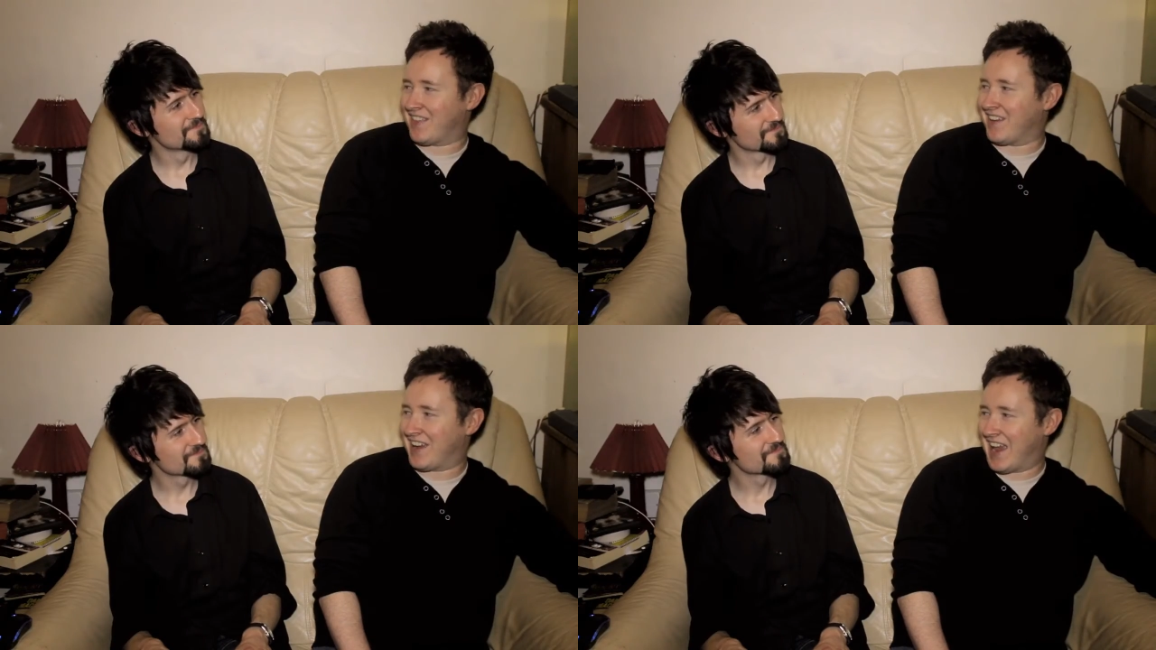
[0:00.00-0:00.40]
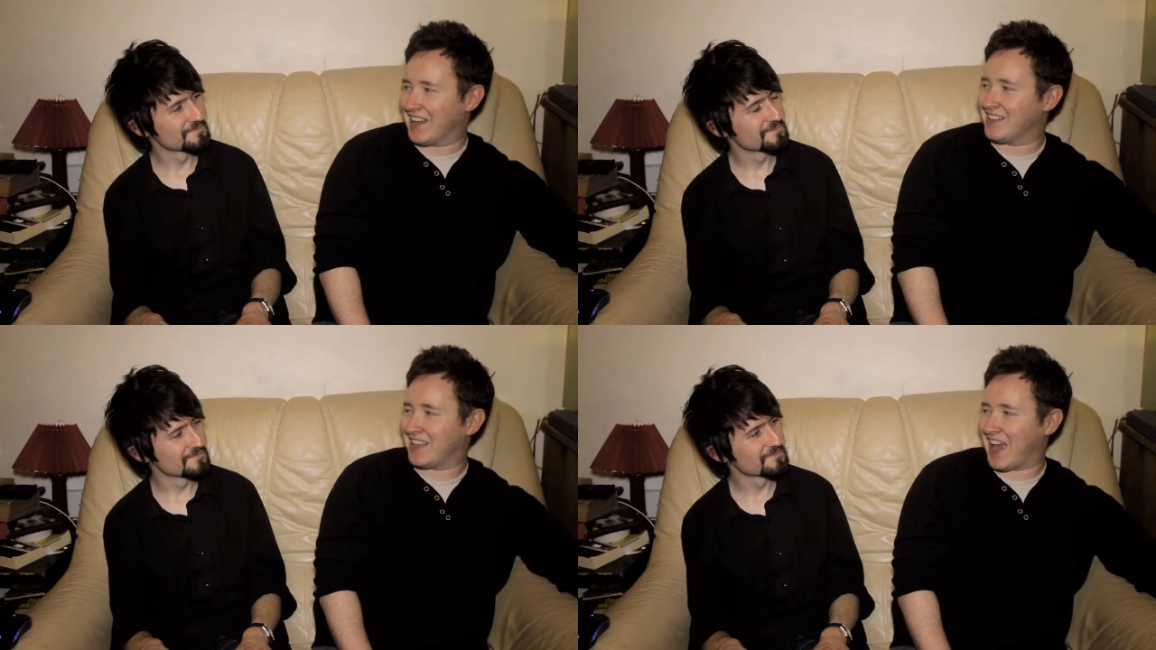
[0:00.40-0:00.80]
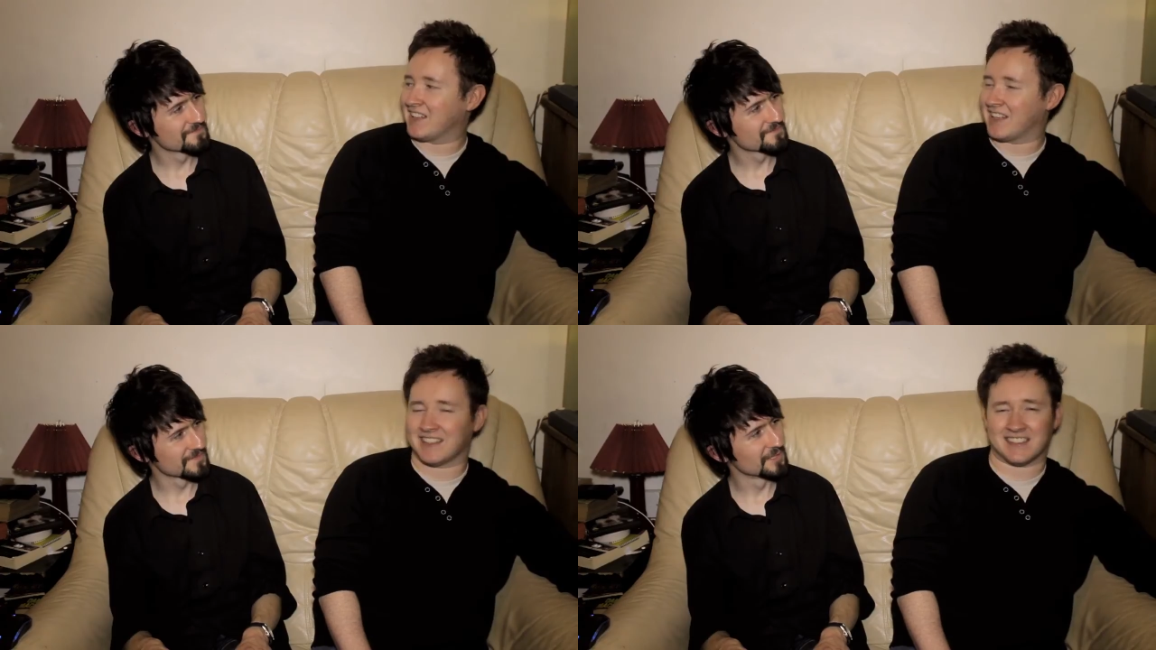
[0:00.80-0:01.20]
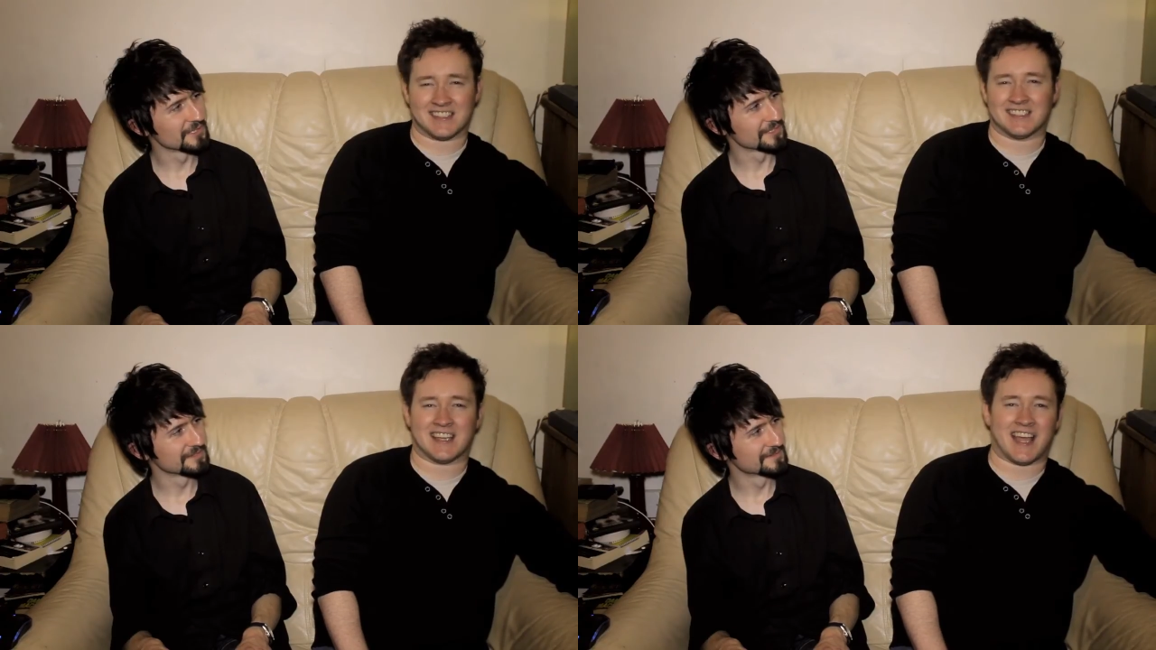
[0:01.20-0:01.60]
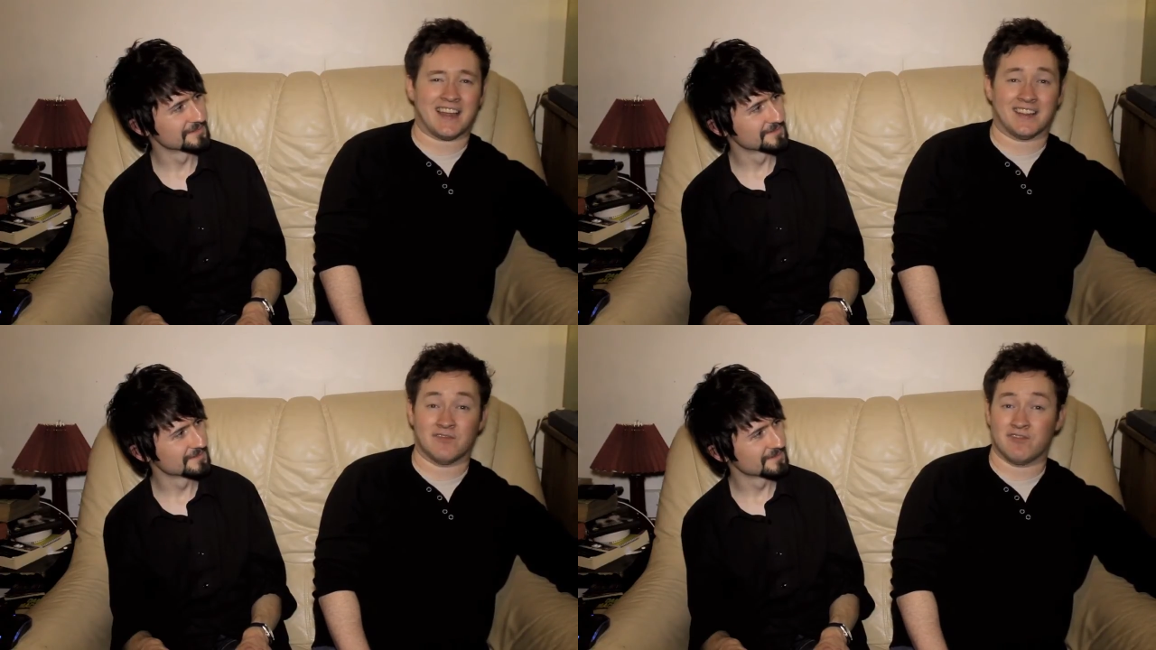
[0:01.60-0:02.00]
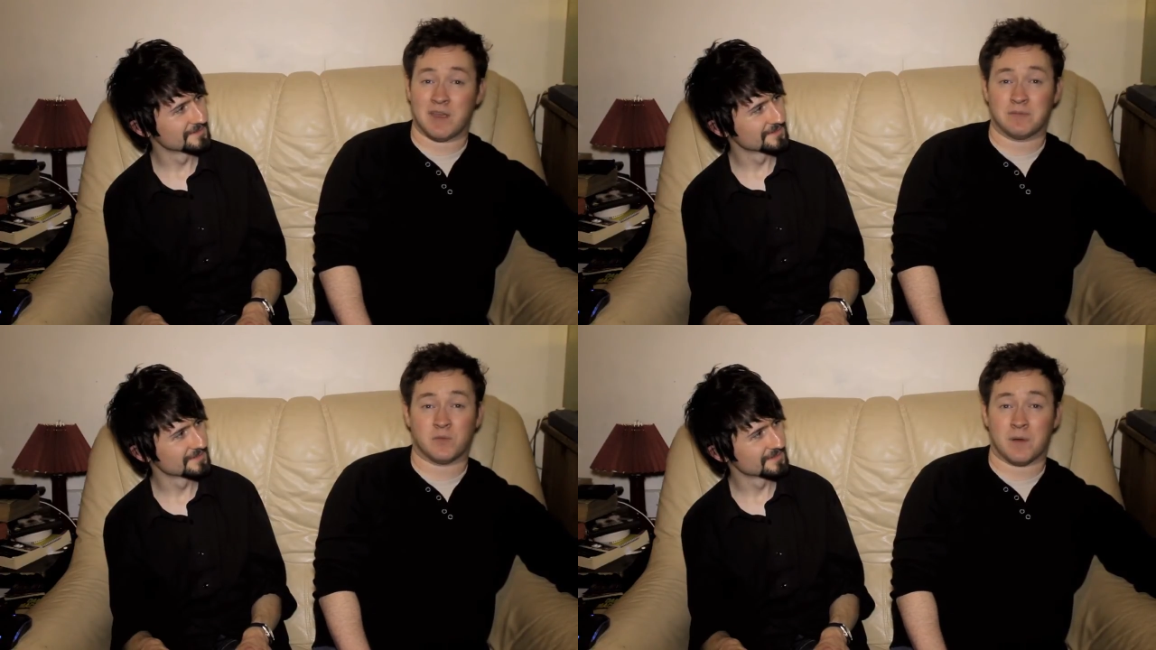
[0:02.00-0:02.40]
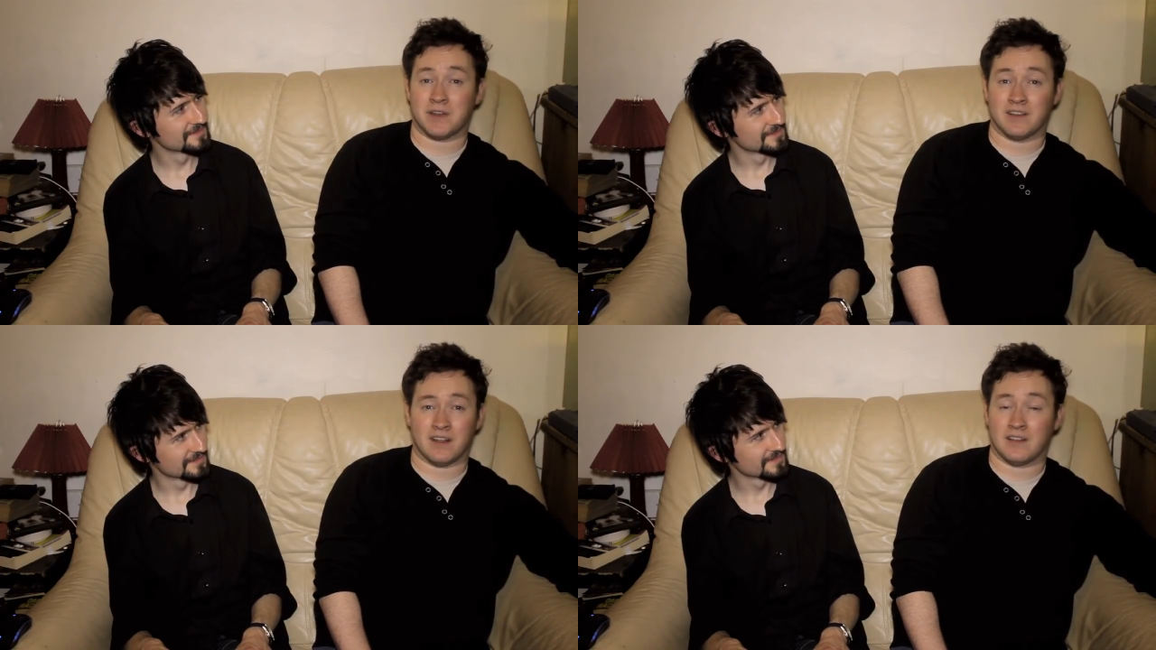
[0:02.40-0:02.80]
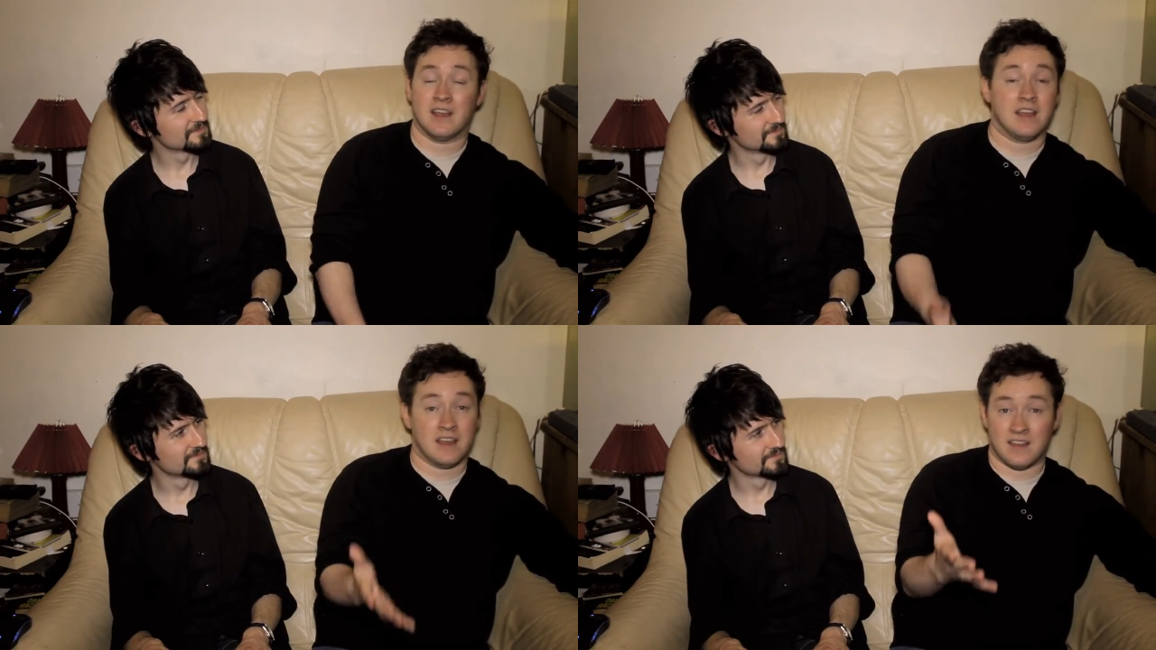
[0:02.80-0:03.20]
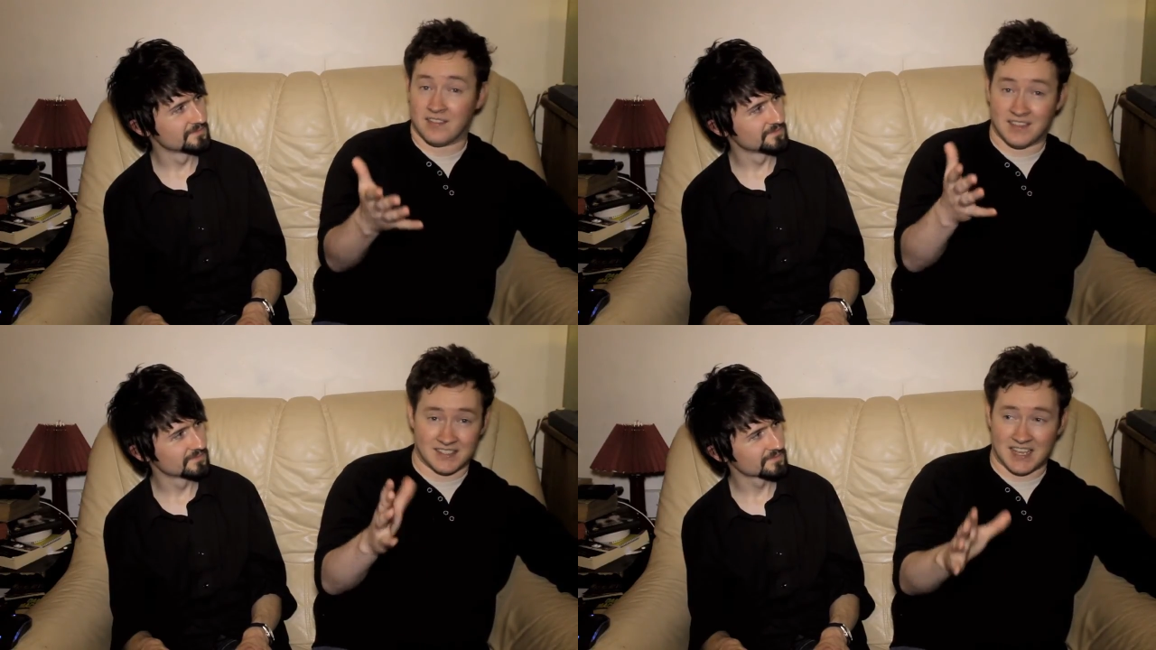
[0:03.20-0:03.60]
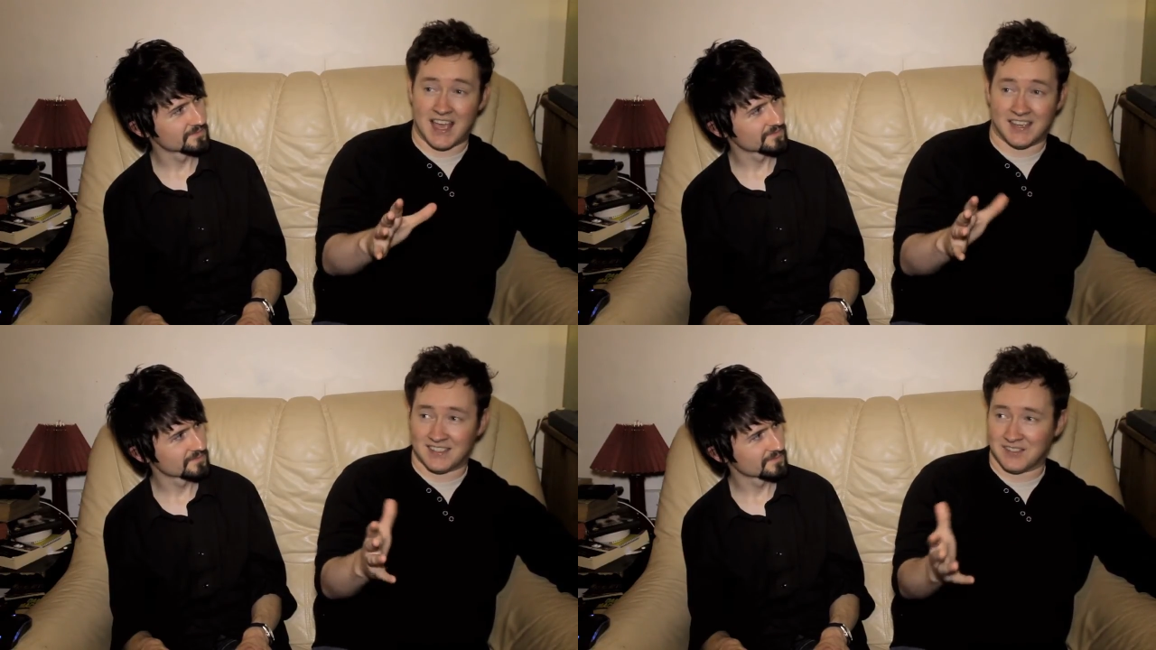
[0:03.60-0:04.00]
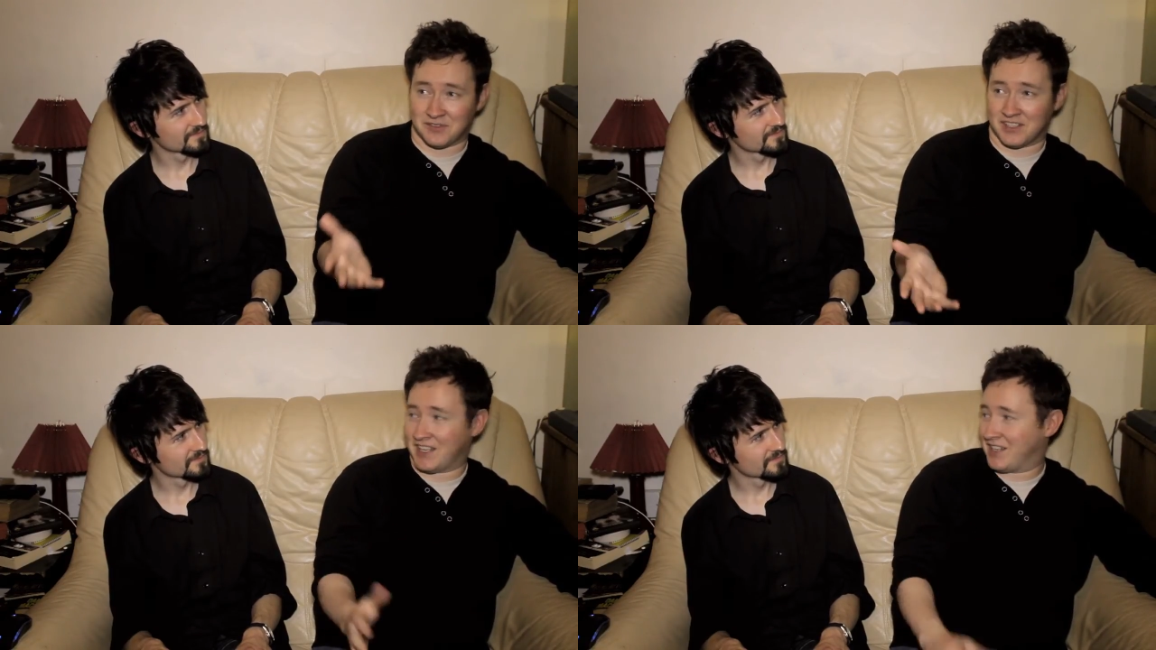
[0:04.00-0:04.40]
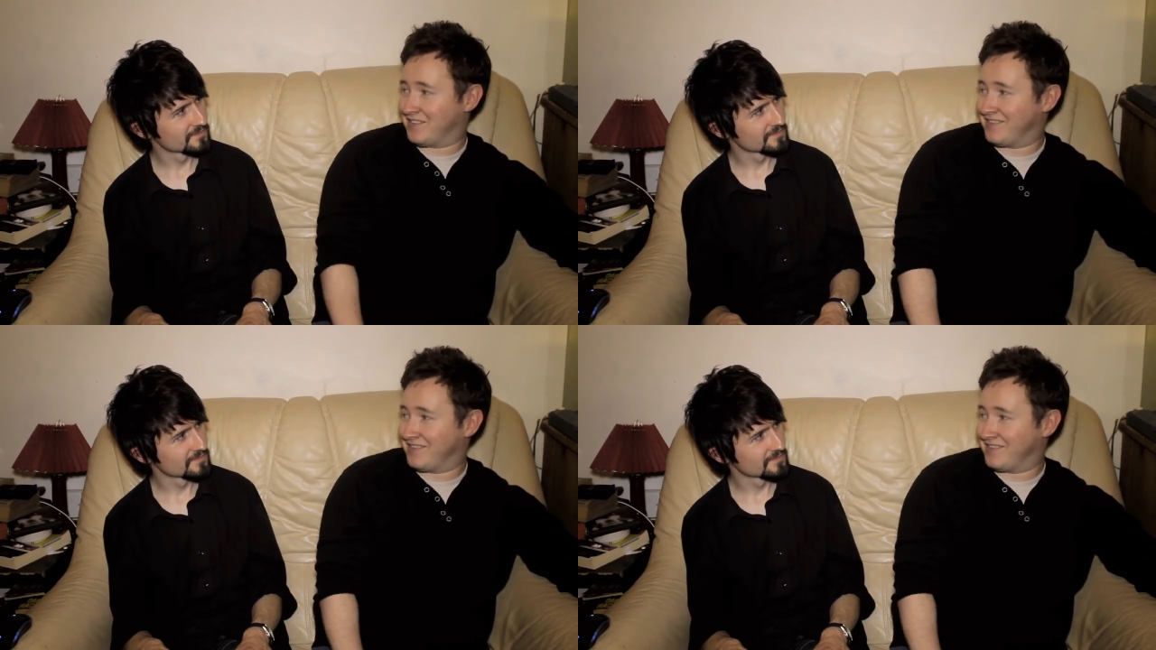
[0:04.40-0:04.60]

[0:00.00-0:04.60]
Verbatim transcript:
Speaker 1: their head kicked in. Because this is a guy that like rapes women, and mm. the sex is really